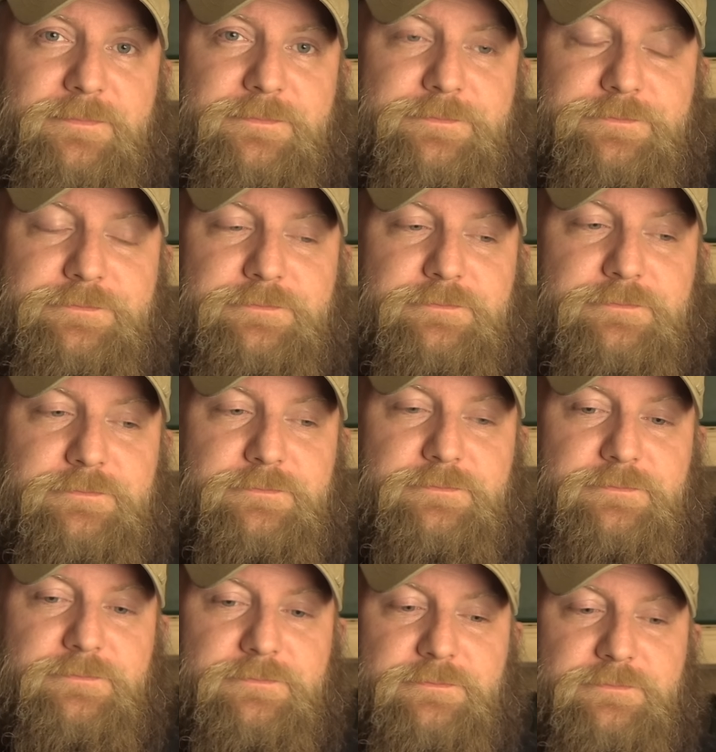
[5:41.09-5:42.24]

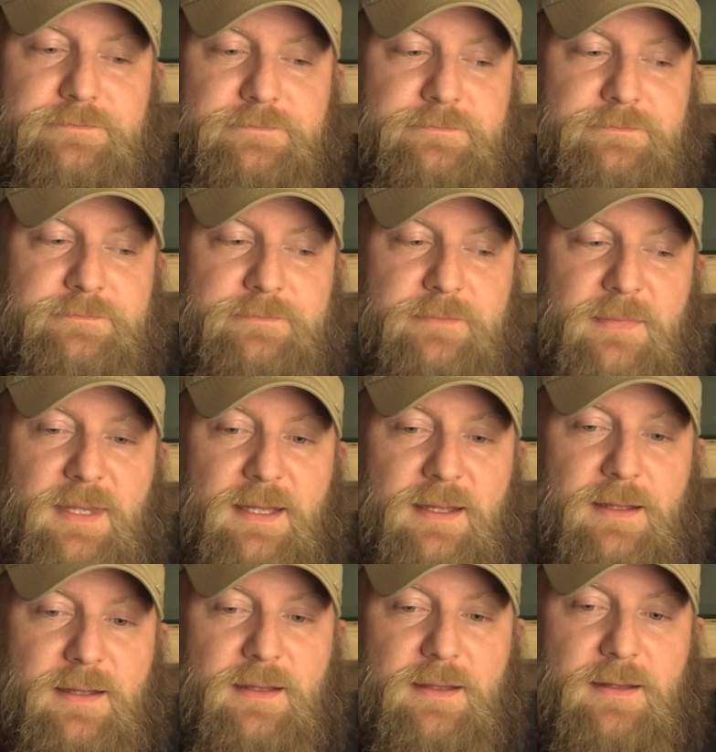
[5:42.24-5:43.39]
(no one is talking)